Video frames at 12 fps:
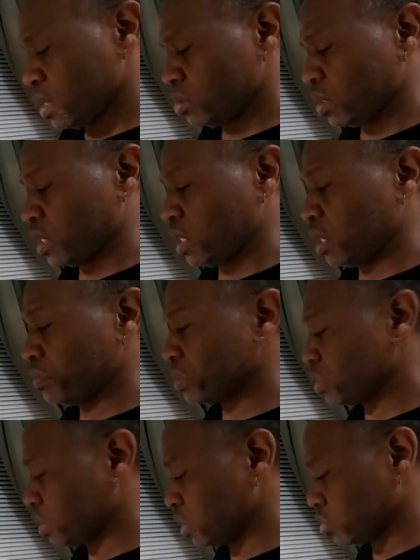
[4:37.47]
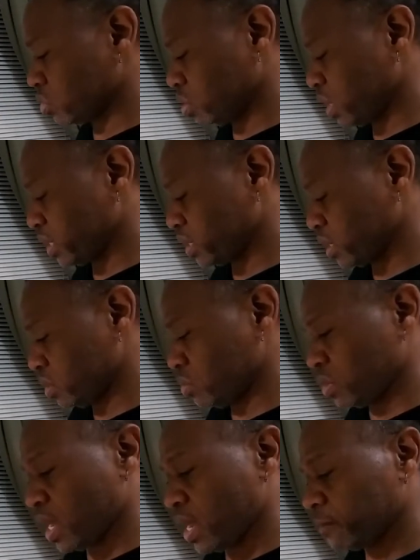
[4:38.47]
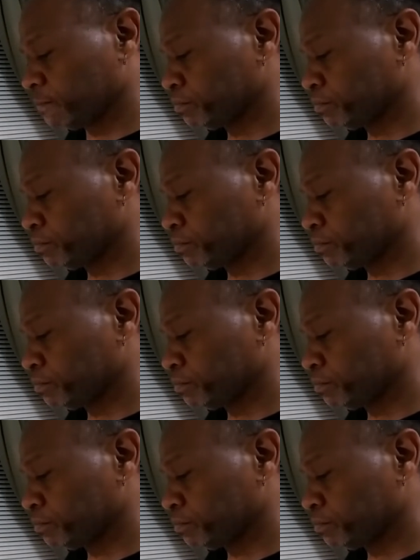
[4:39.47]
You can hear it sizzle as I do that.